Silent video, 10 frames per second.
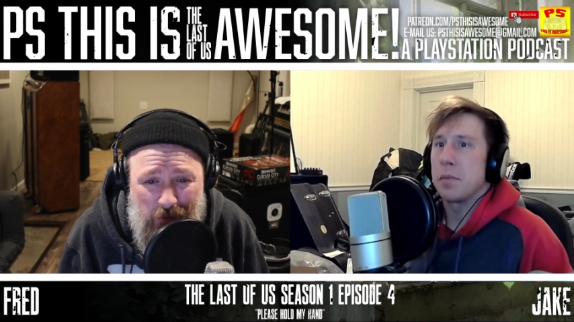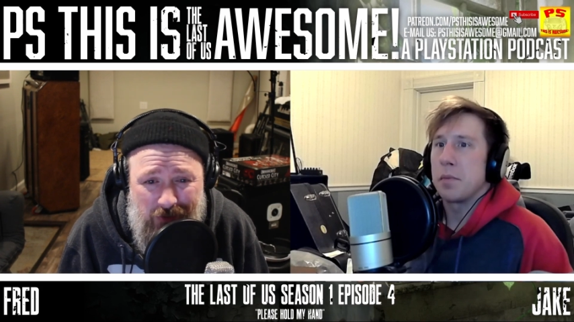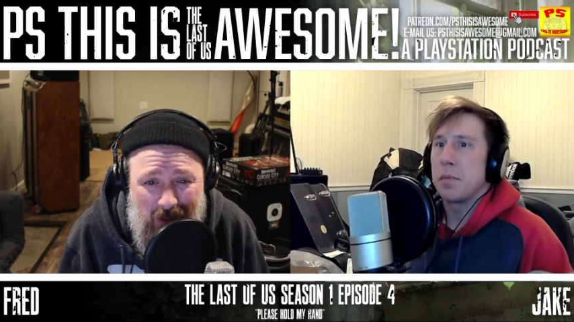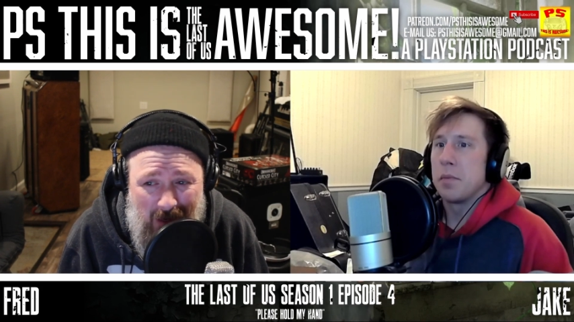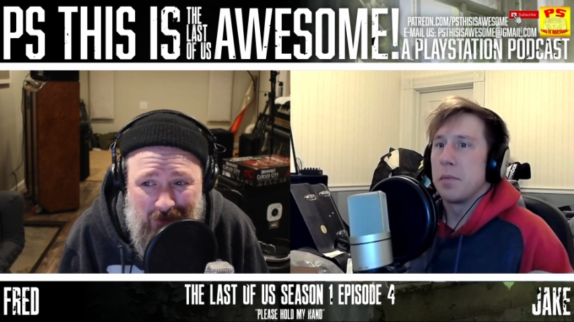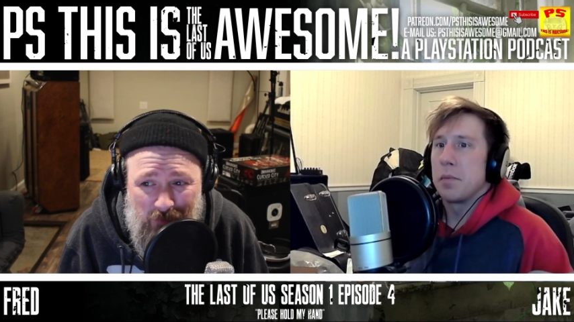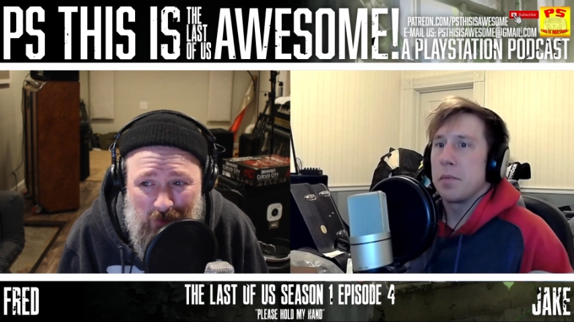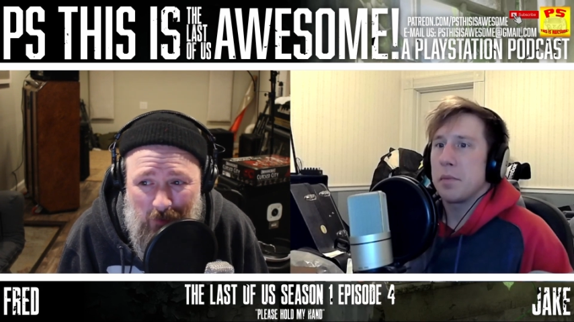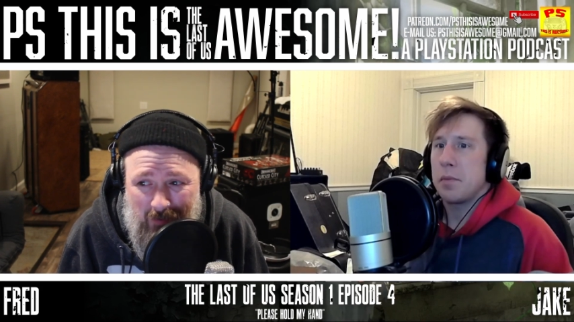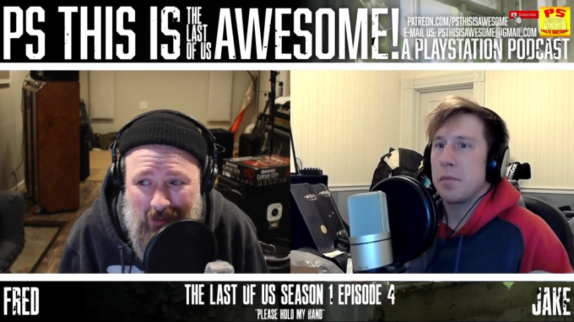Speaker 1: I imagined what it would
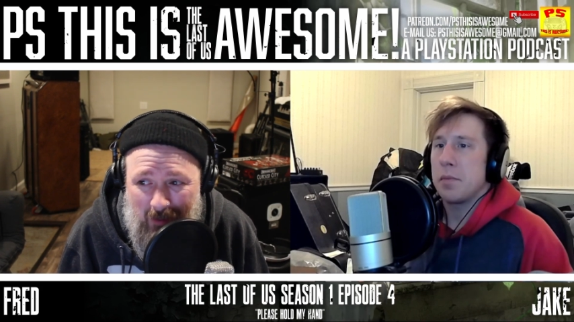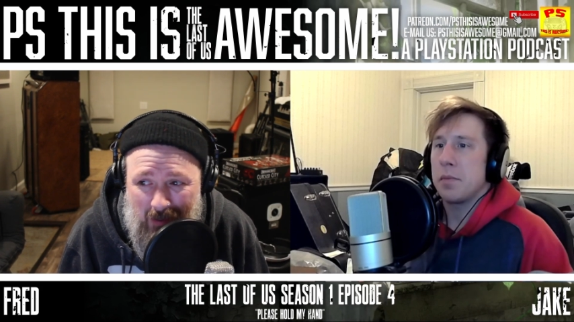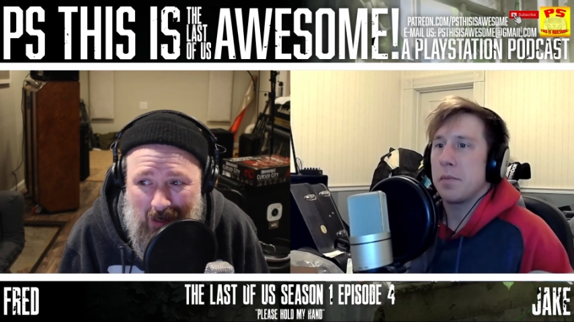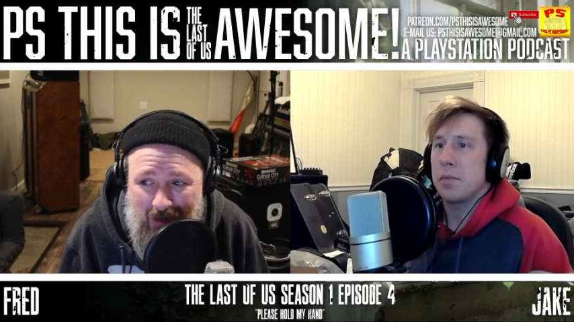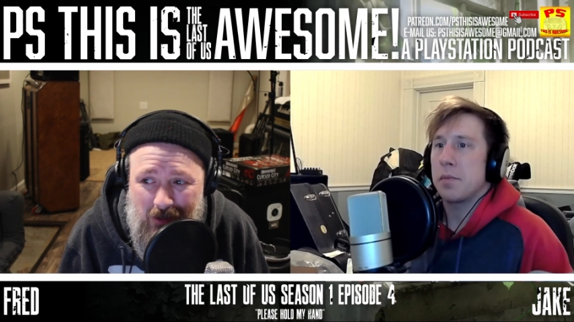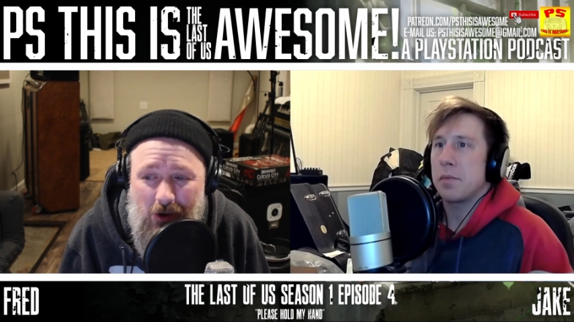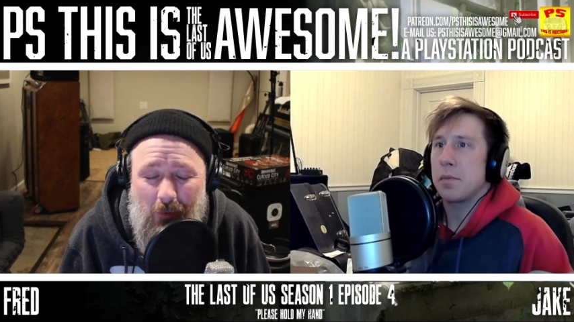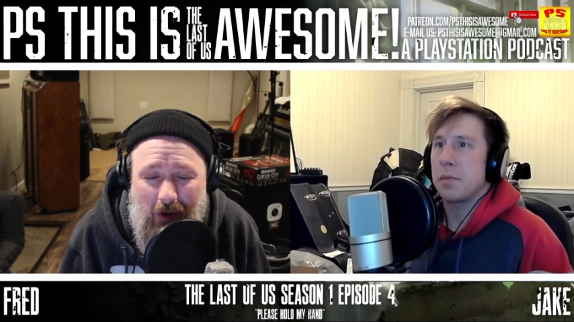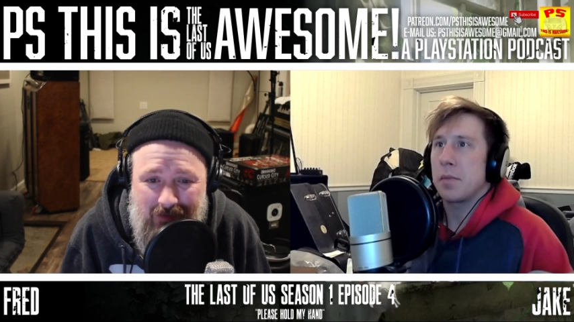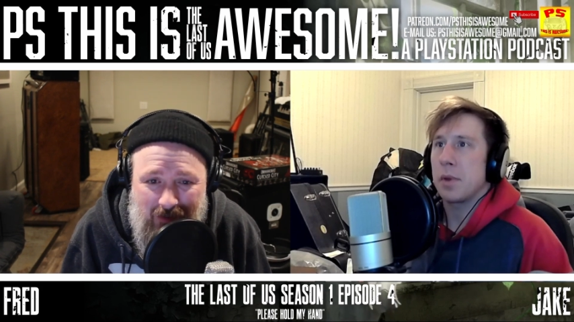be like, but I had no
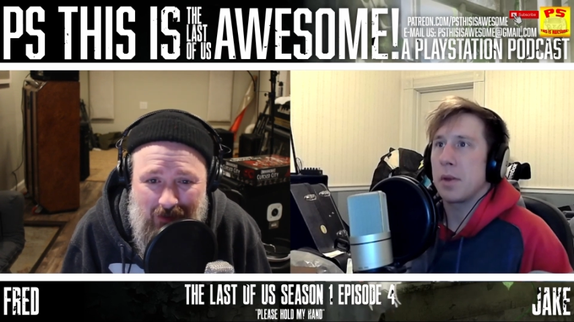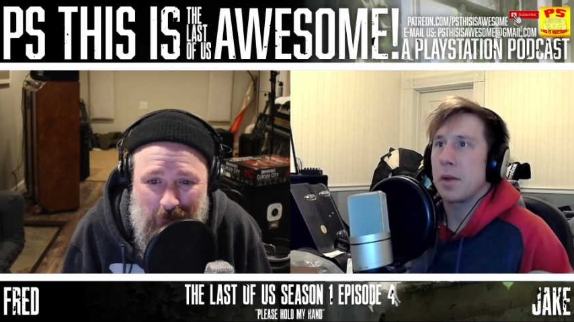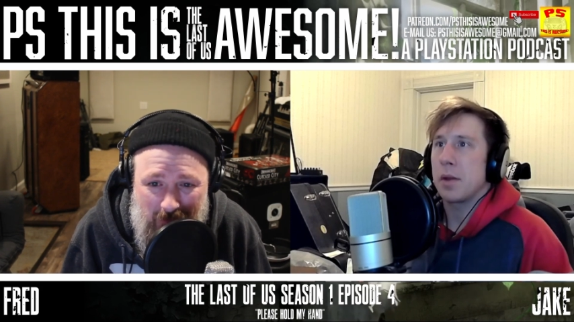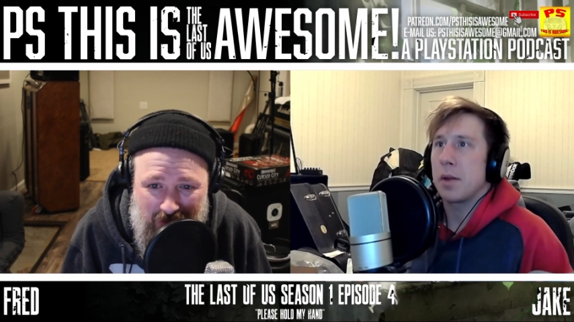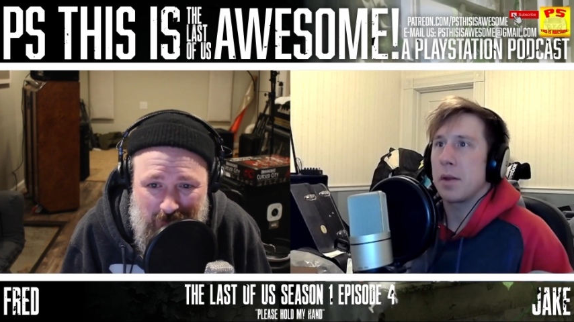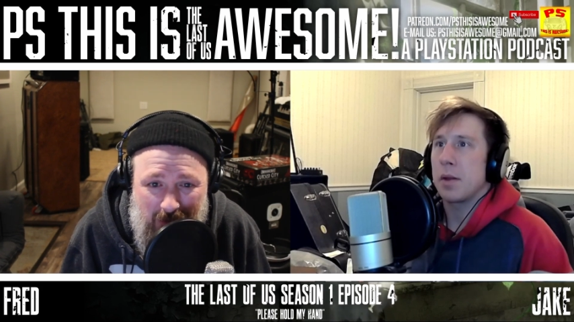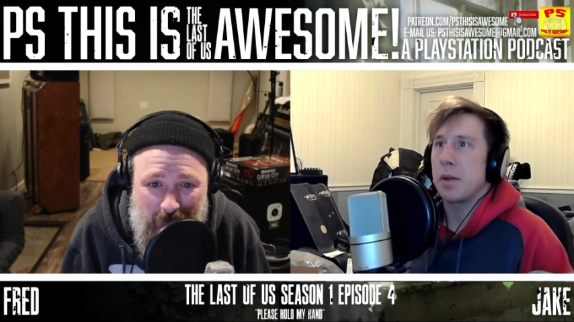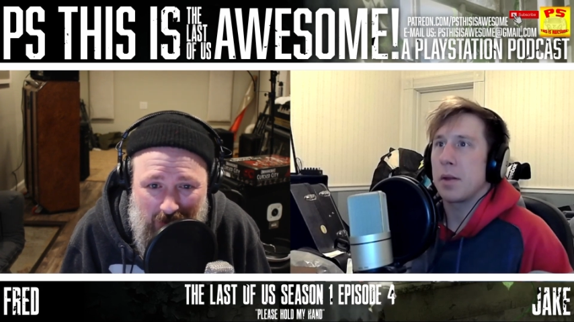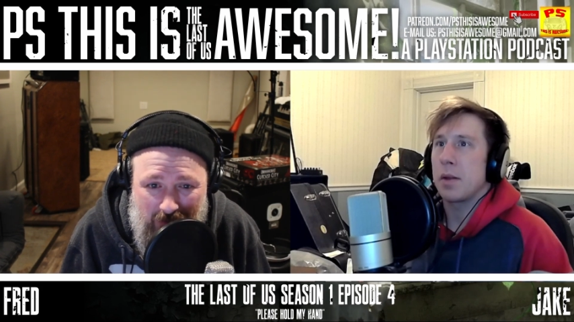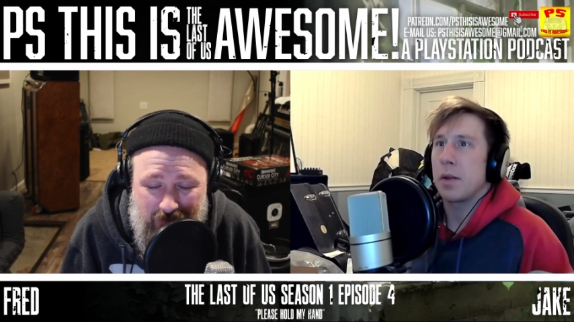idea there'd be this many
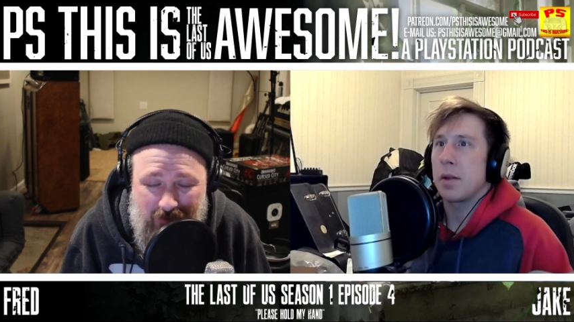bugs.